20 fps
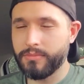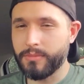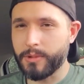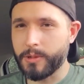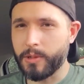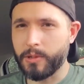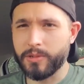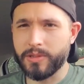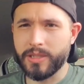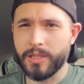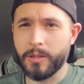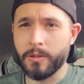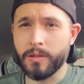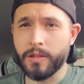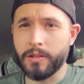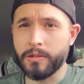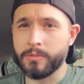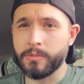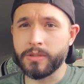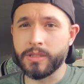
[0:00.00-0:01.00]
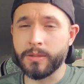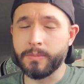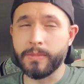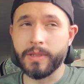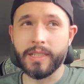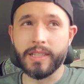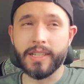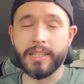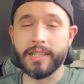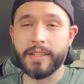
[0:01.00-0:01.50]
Coke Zero, something
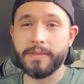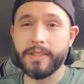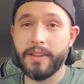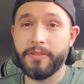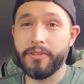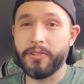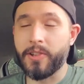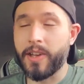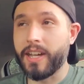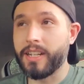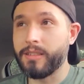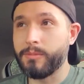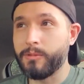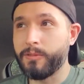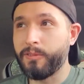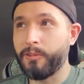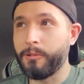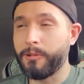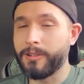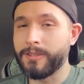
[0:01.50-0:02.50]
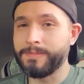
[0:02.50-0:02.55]
like that. I've never had it before.